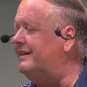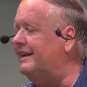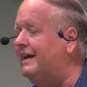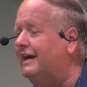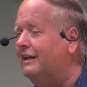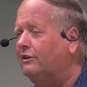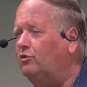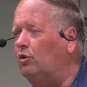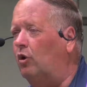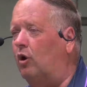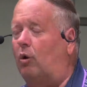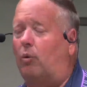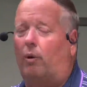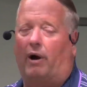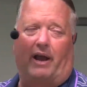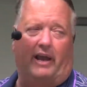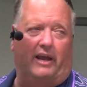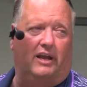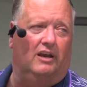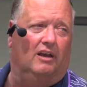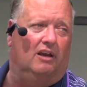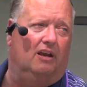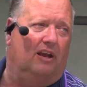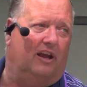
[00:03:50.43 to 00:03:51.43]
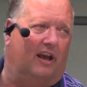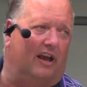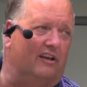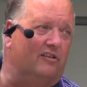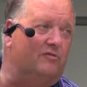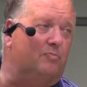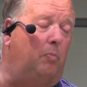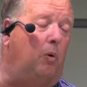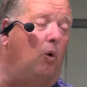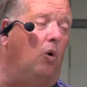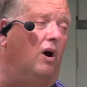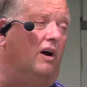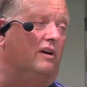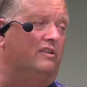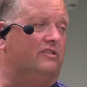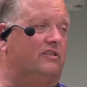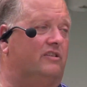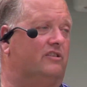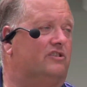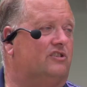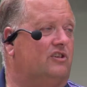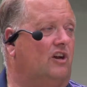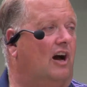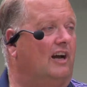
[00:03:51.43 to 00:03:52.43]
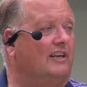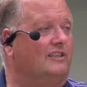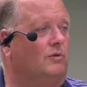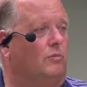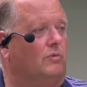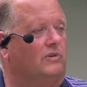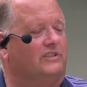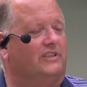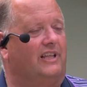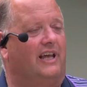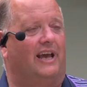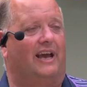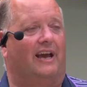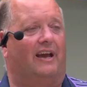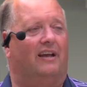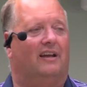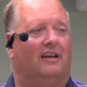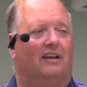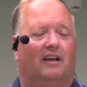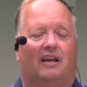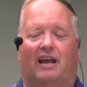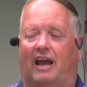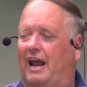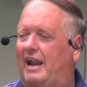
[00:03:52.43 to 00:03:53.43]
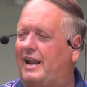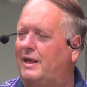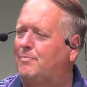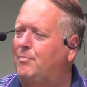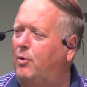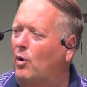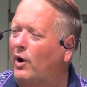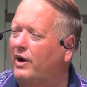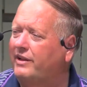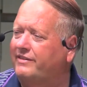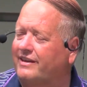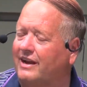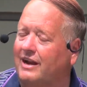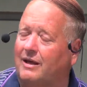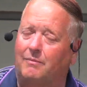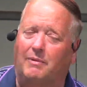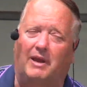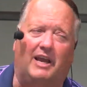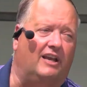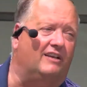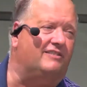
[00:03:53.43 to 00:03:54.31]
to that doorway, his boss, his sergeant was there, and he pointed at me.